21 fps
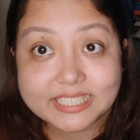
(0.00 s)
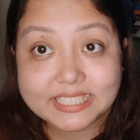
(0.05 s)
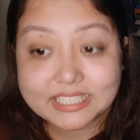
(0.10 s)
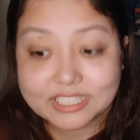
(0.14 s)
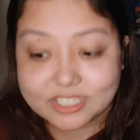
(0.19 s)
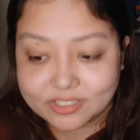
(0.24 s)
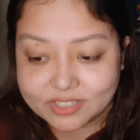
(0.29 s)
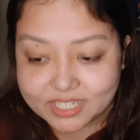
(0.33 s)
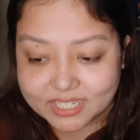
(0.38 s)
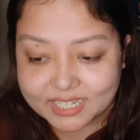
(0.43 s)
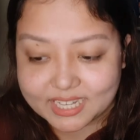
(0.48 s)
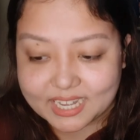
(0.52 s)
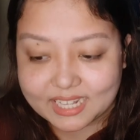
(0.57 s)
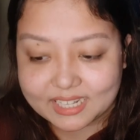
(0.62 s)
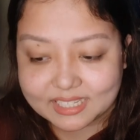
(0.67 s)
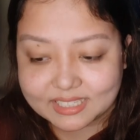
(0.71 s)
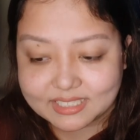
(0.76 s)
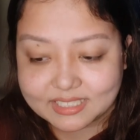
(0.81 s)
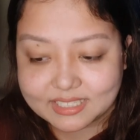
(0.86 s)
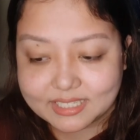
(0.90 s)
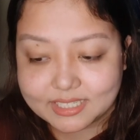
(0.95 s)
into the
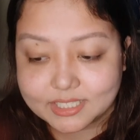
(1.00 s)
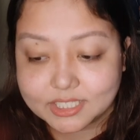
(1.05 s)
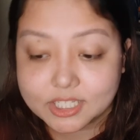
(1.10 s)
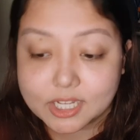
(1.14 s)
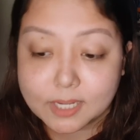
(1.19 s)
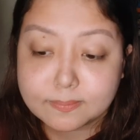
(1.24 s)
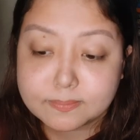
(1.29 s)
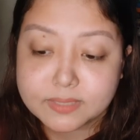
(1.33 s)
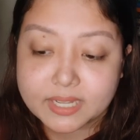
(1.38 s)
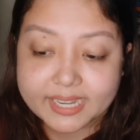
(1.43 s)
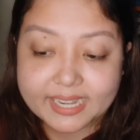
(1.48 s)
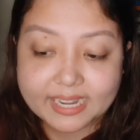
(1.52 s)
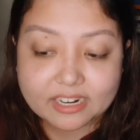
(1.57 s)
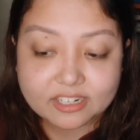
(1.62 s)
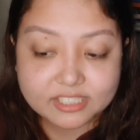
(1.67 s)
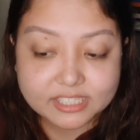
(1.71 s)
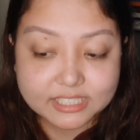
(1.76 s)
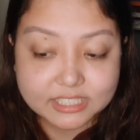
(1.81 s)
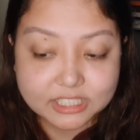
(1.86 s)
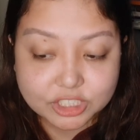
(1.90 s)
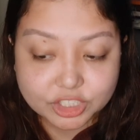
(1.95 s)
galaxy. Some
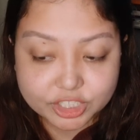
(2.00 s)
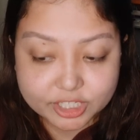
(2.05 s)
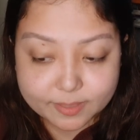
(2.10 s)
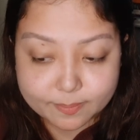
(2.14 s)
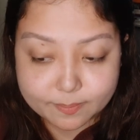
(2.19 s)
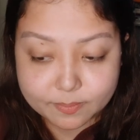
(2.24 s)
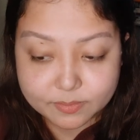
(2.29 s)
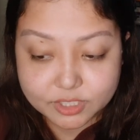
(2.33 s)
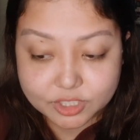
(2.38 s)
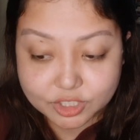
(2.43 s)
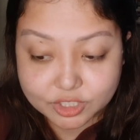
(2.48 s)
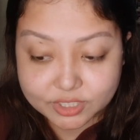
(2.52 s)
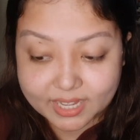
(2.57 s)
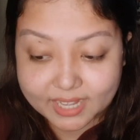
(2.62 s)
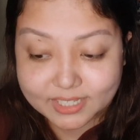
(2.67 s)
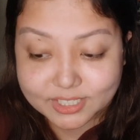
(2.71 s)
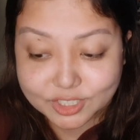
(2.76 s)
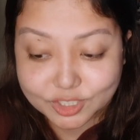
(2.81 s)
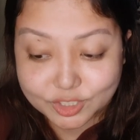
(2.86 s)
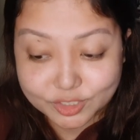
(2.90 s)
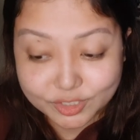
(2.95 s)
diehard
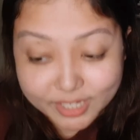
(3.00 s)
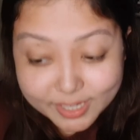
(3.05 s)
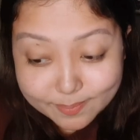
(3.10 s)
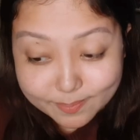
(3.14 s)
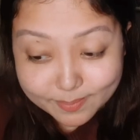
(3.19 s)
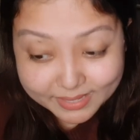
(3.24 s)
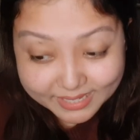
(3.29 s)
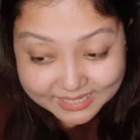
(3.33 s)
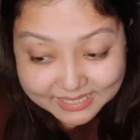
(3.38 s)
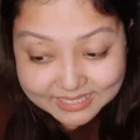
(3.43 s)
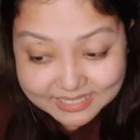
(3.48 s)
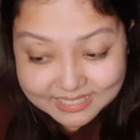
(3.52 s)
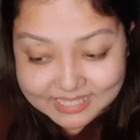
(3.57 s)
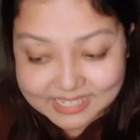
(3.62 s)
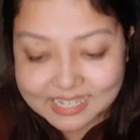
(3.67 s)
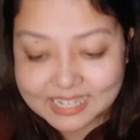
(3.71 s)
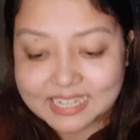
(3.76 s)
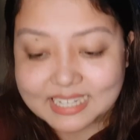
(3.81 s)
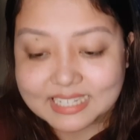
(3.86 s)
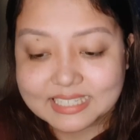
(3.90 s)
extremists